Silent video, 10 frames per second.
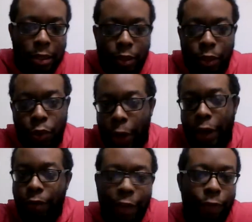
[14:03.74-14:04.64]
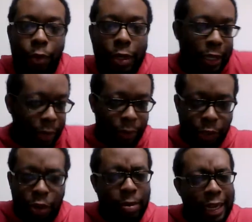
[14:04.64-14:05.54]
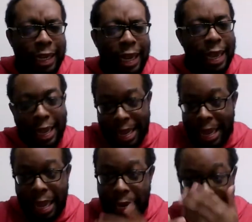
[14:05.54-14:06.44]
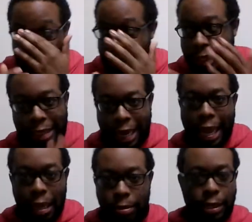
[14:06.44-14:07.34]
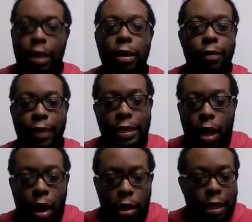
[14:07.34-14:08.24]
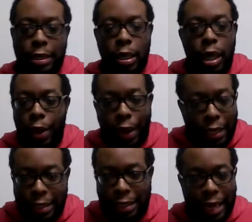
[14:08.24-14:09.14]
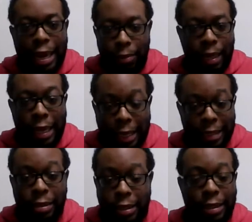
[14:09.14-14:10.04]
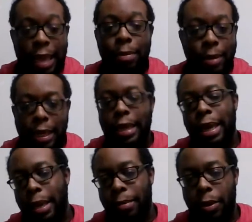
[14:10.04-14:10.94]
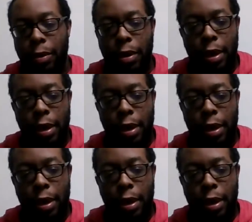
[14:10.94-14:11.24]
to 12 different receivers. You know what I'm saying? Like, it's the same stuff. It's all of this. It's the same thing. This is the same exact game, bro.